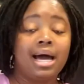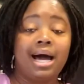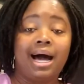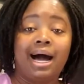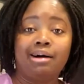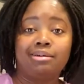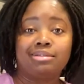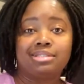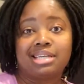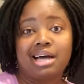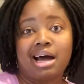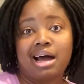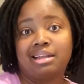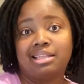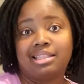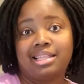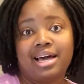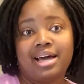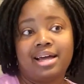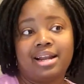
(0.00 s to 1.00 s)
Outside of
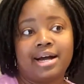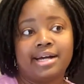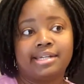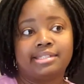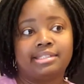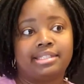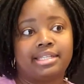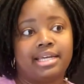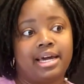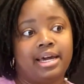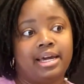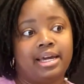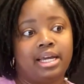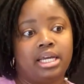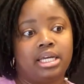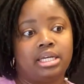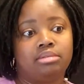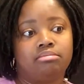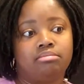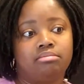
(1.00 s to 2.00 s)
that, I'd
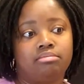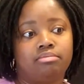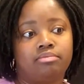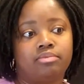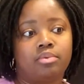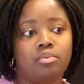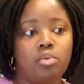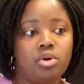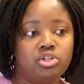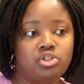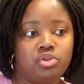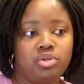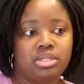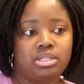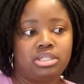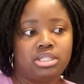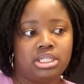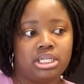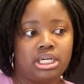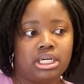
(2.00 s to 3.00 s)
say from what you can
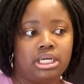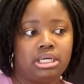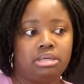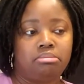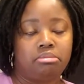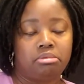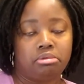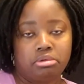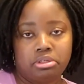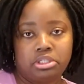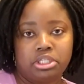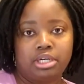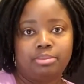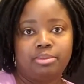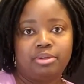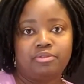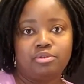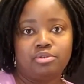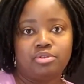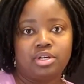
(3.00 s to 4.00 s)
see, you can tell
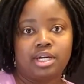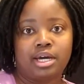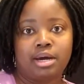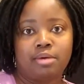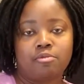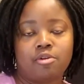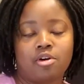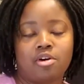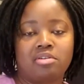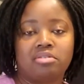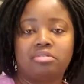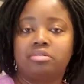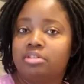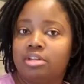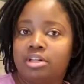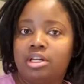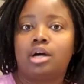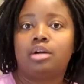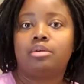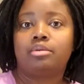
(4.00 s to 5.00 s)
me if you think I'm wrong, the
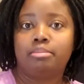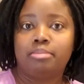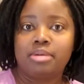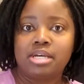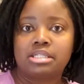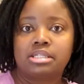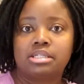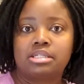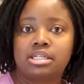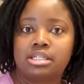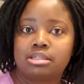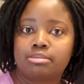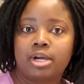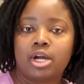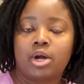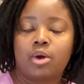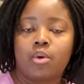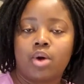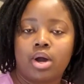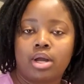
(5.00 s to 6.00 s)
notary business has been
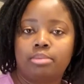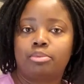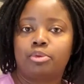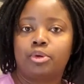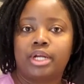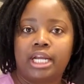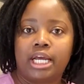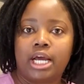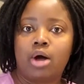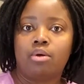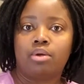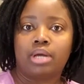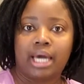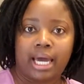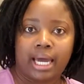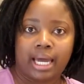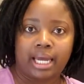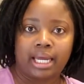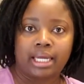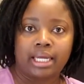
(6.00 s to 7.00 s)
going pretty
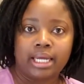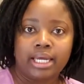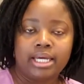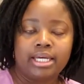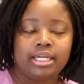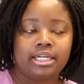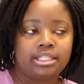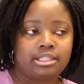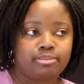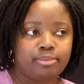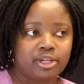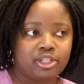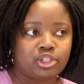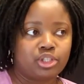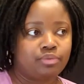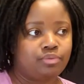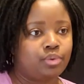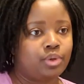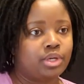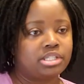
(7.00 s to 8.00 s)
okay,
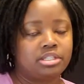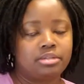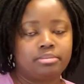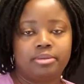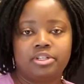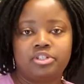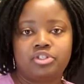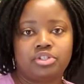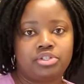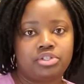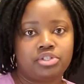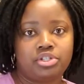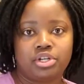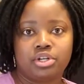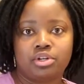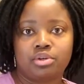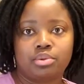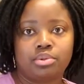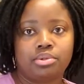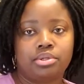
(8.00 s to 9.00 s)
especially for it to be just
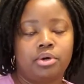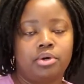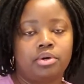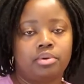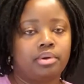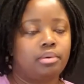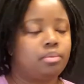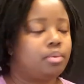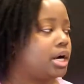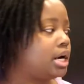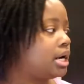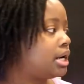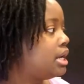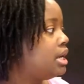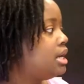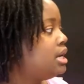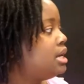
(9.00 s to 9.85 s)
general notary work.